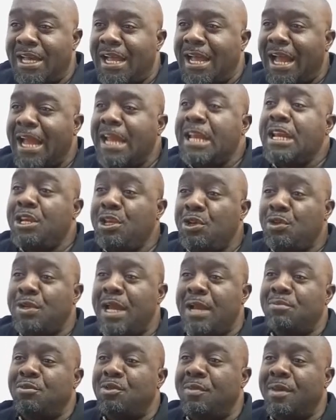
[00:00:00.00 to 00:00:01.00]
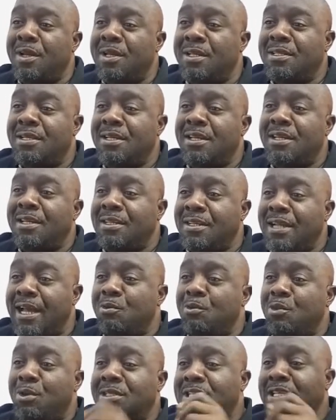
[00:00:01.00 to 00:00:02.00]
I knew that moment that I
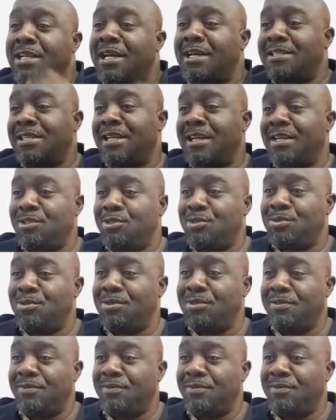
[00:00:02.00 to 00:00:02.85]
wanted that title.